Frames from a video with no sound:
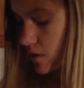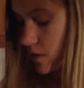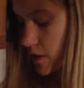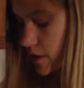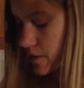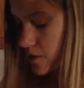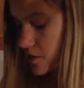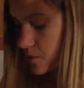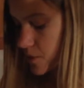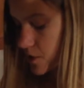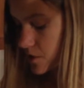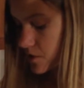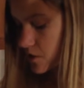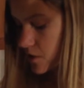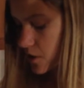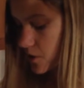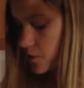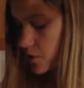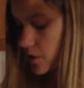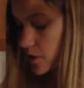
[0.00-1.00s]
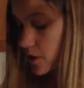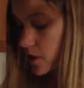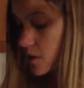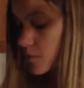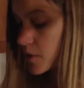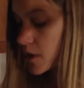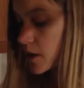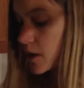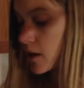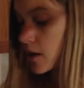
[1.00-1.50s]
Not too much liquid
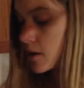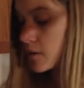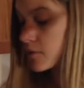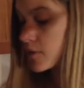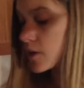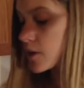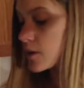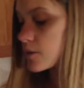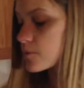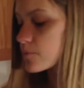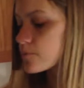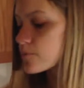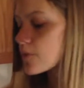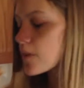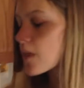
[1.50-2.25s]
coming out of it.